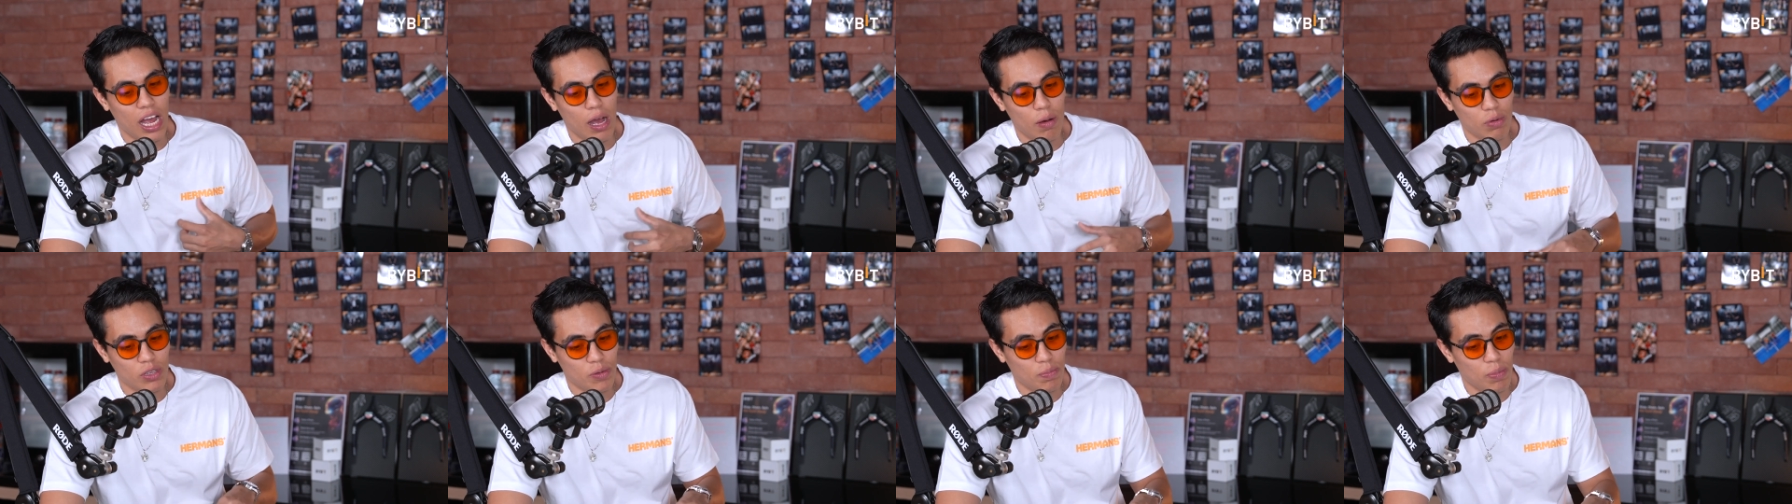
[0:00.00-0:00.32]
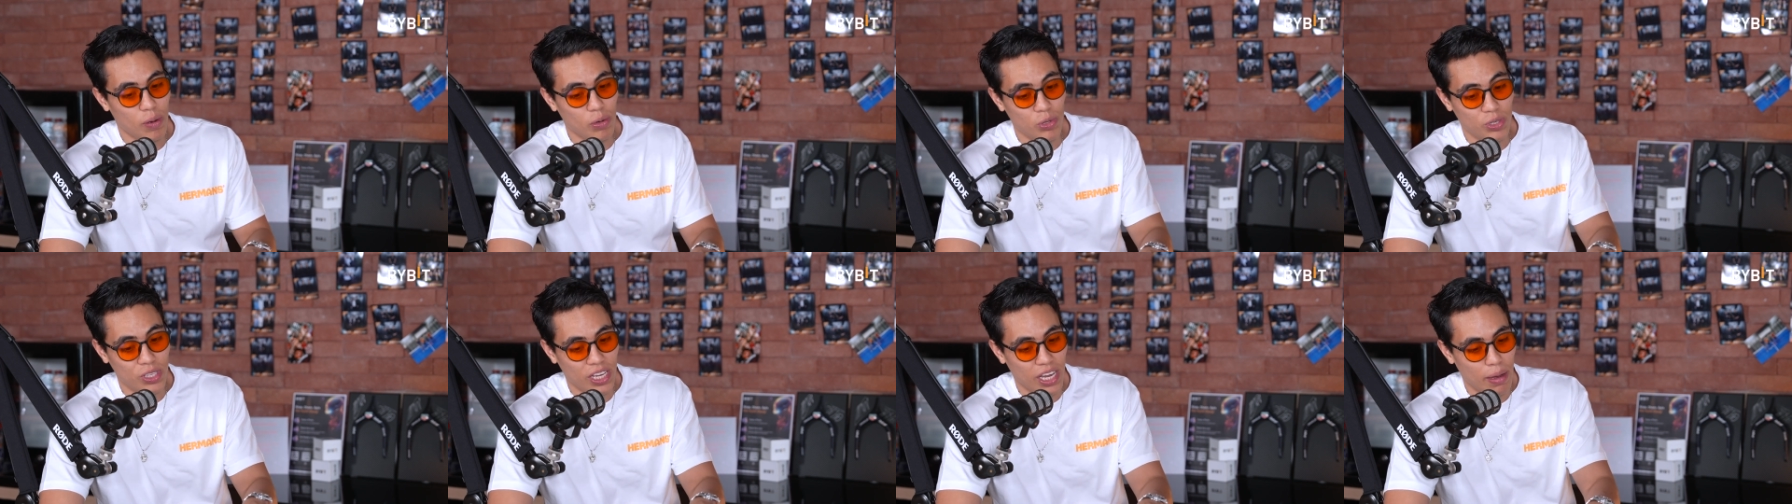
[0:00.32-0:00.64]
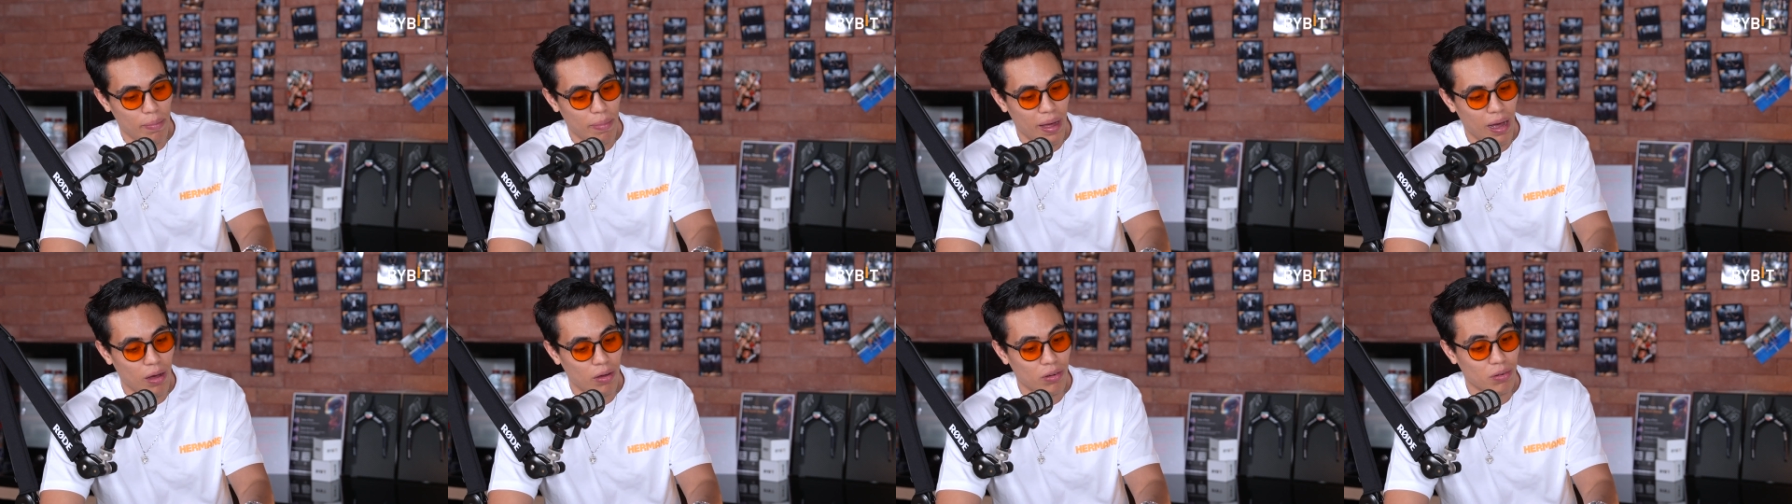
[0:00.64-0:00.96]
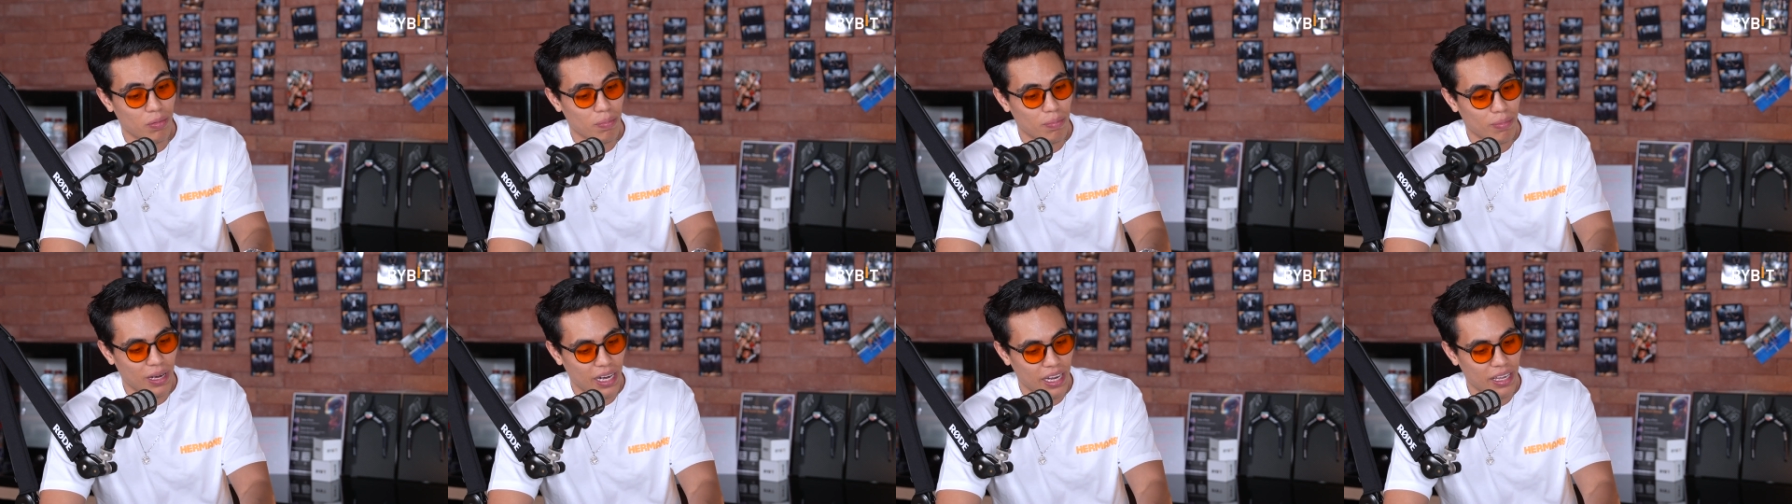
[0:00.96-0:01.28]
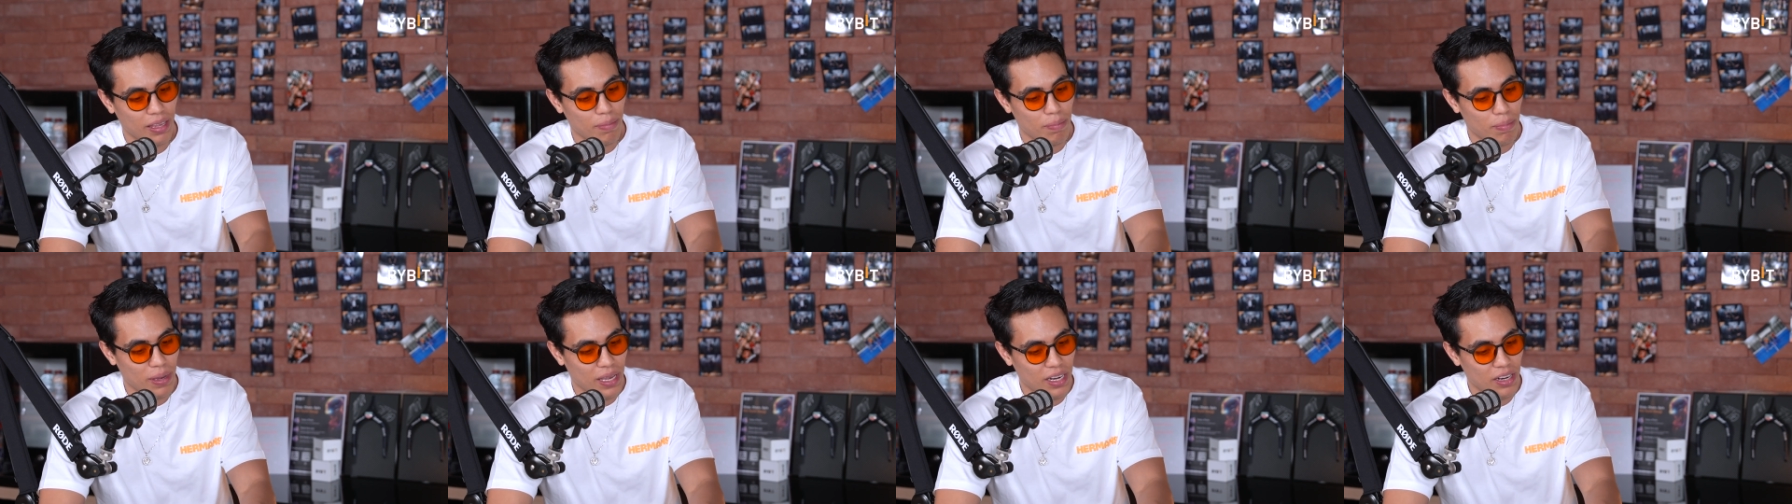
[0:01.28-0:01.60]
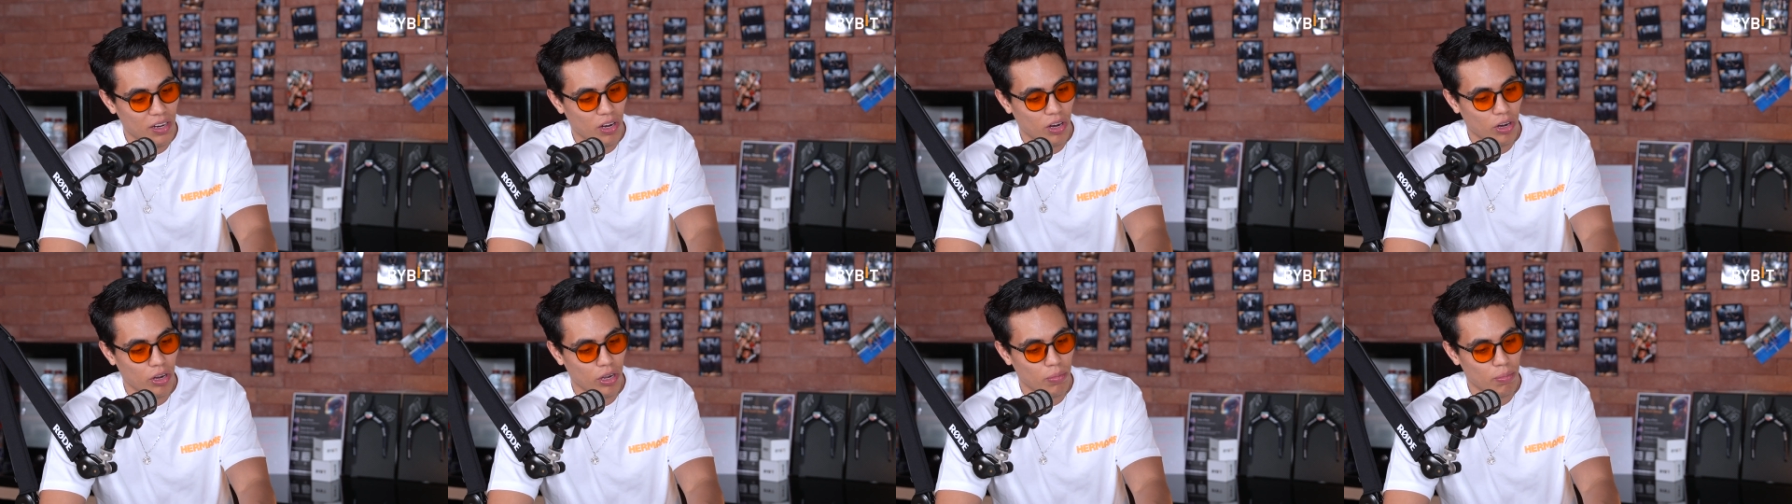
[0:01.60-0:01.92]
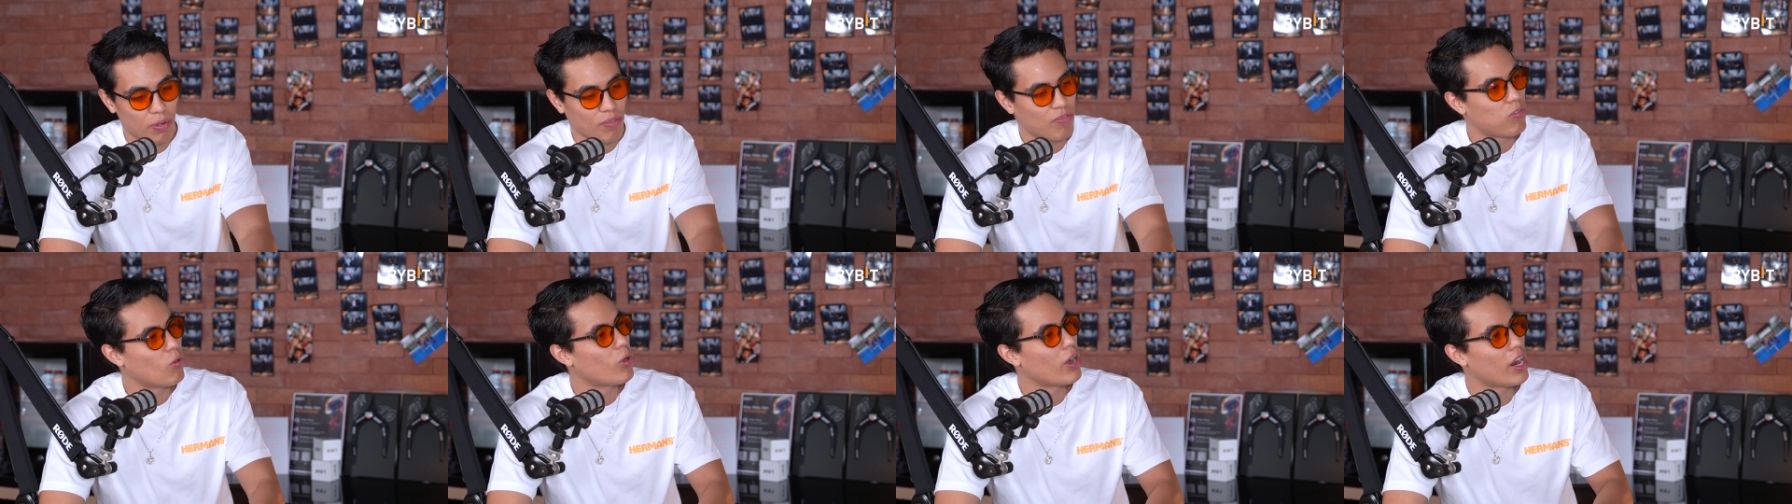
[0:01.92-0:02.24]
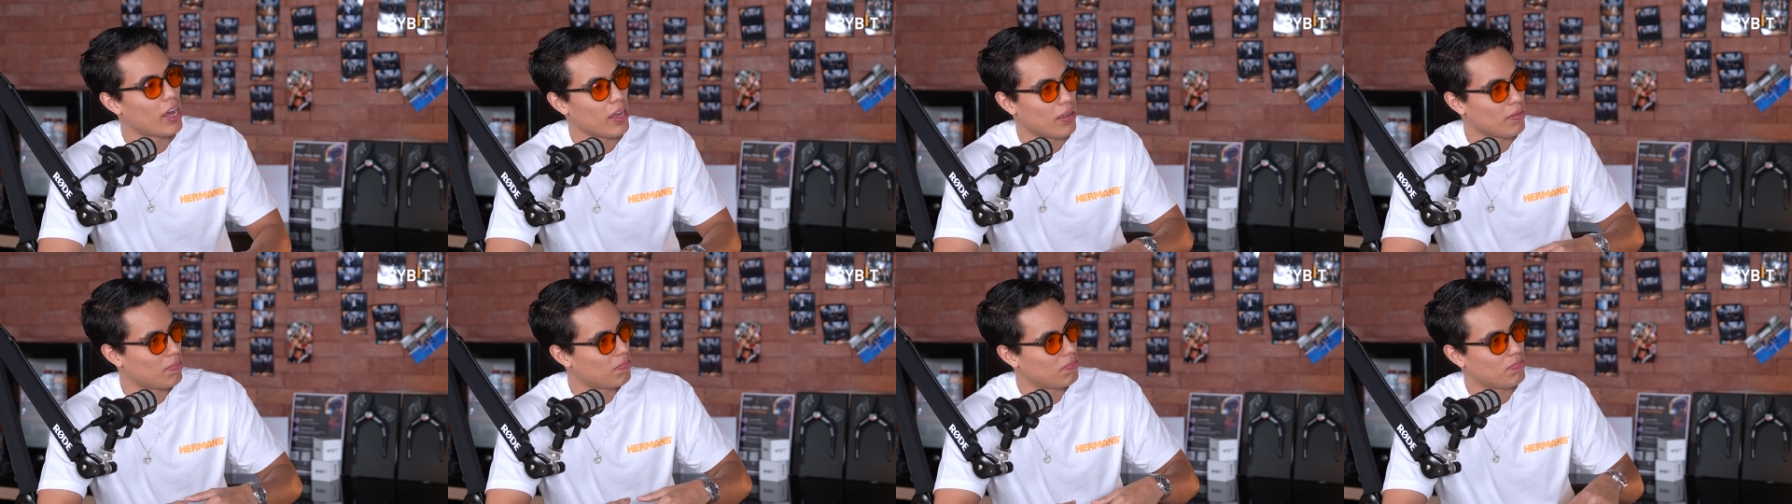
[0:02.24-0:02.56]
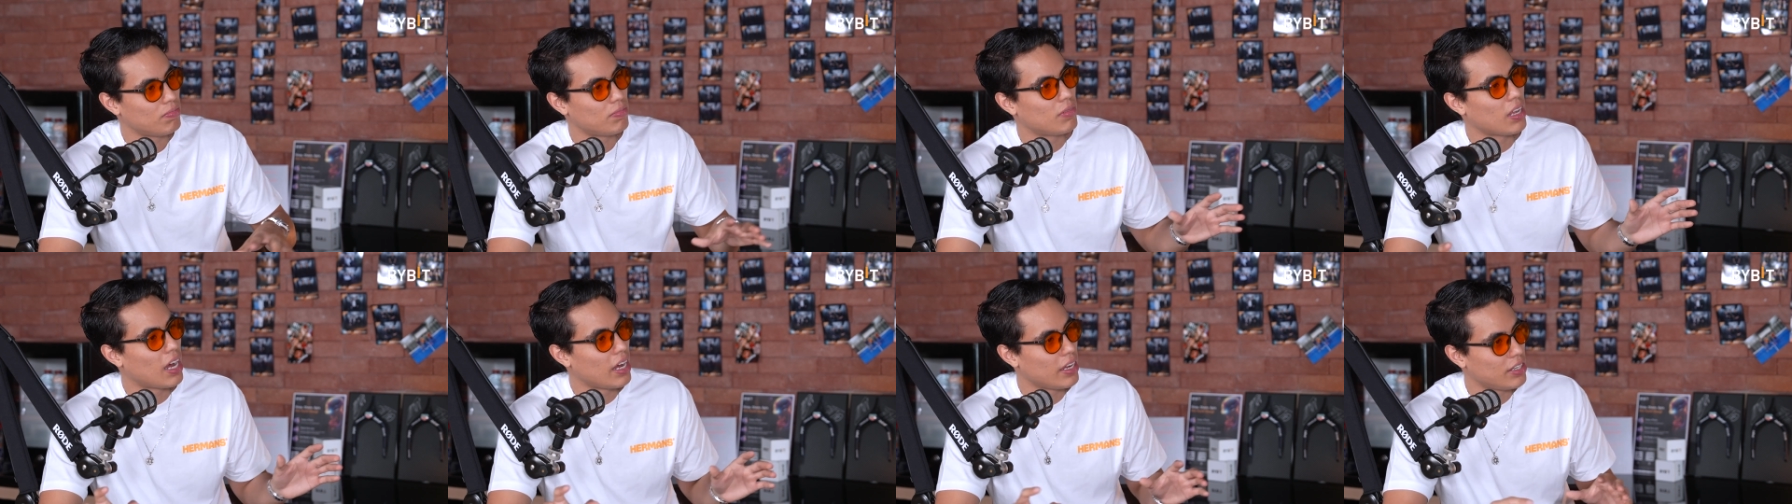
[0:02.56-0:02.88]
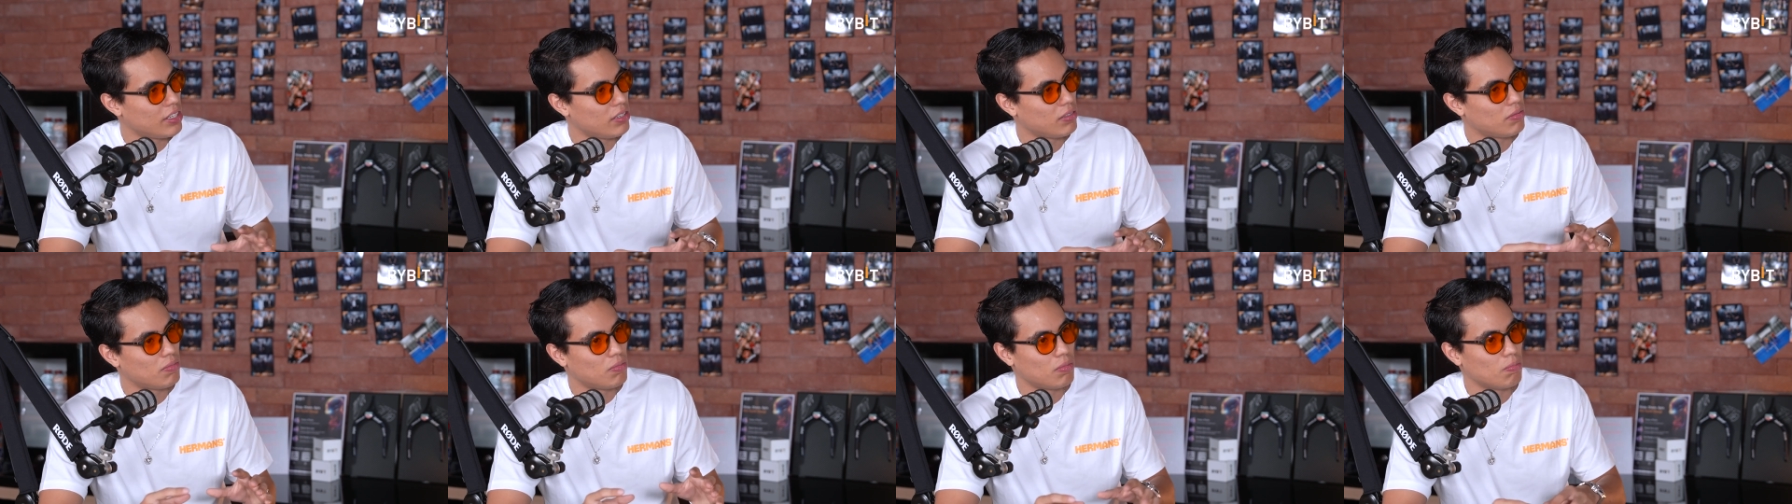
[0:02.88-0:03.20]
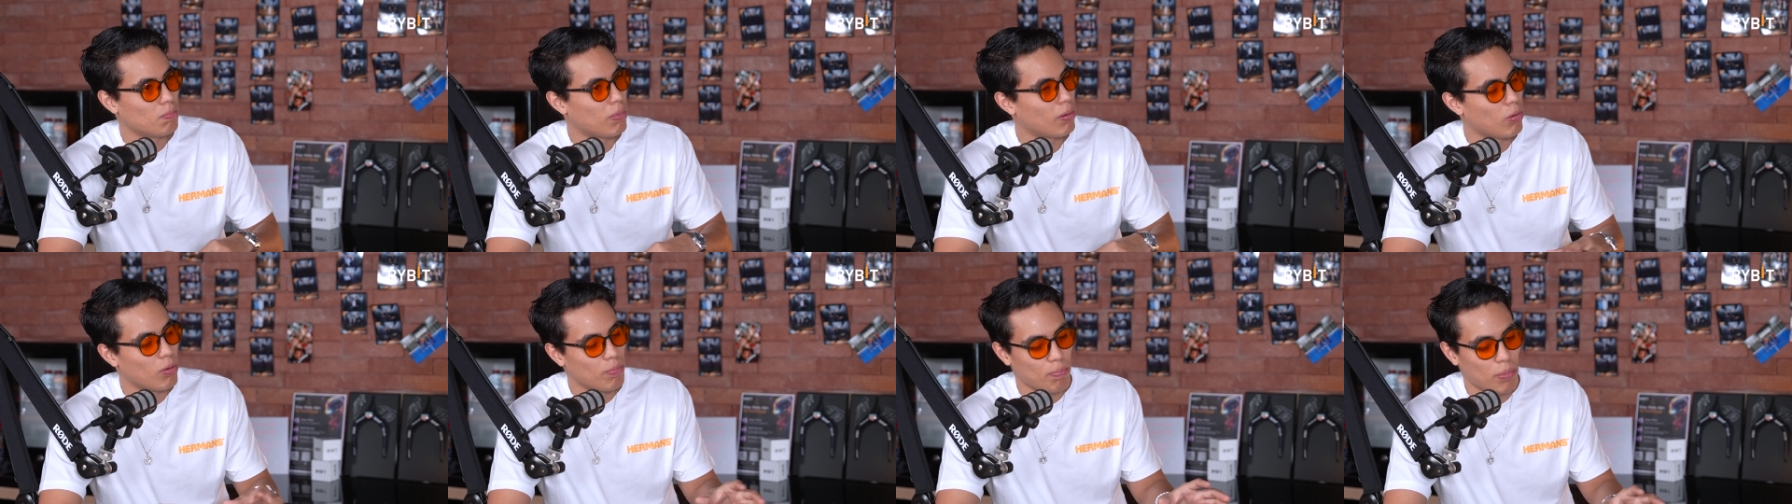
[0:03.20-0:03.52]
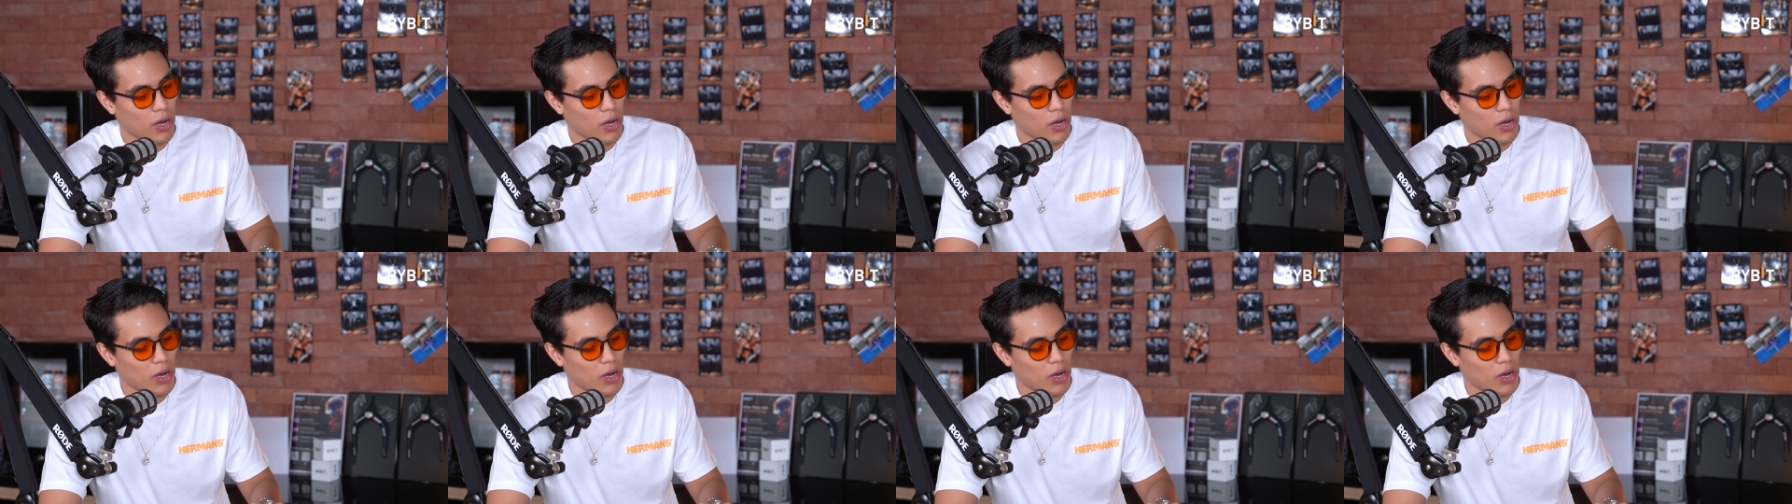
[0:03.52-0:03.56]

I was posting about buying Bitcoin before I bought